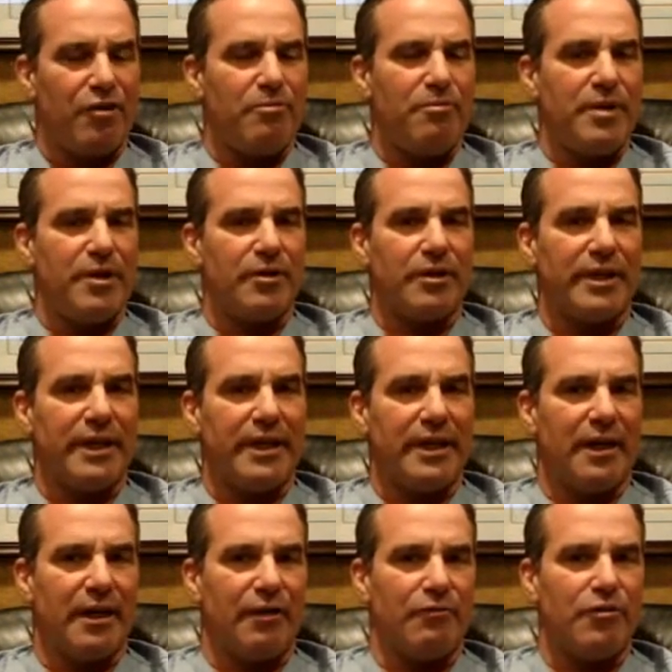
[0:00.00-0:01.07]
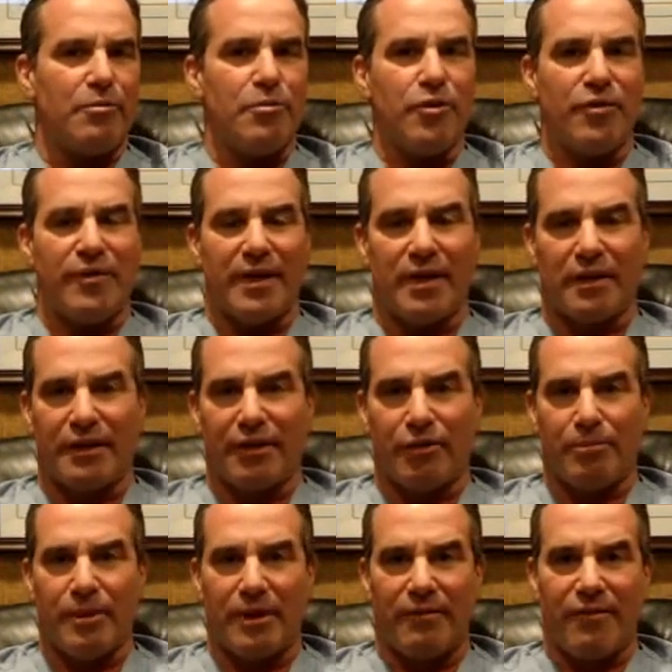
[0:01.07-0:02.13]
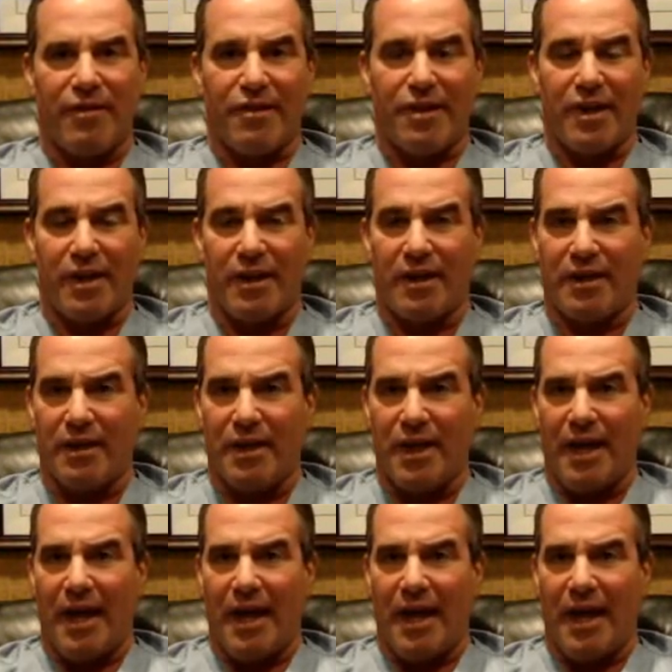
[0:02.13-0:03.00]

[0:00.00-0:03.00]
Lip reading: merely removing a little bit of skin